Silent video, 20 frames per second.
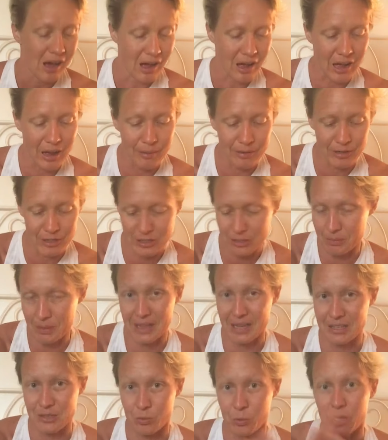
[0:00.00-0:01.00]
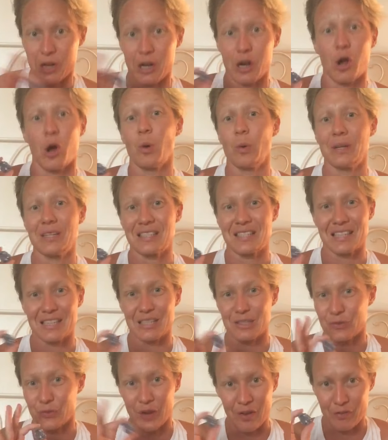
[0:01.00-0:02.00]
It doesn't mean that's what it always
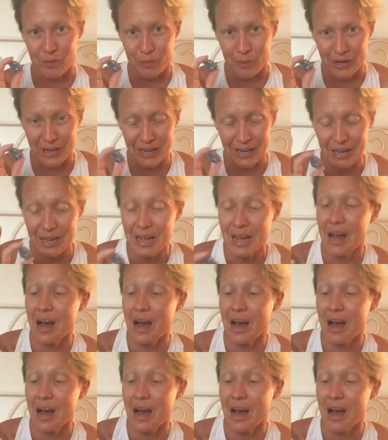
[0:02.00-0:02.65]
is for everybody.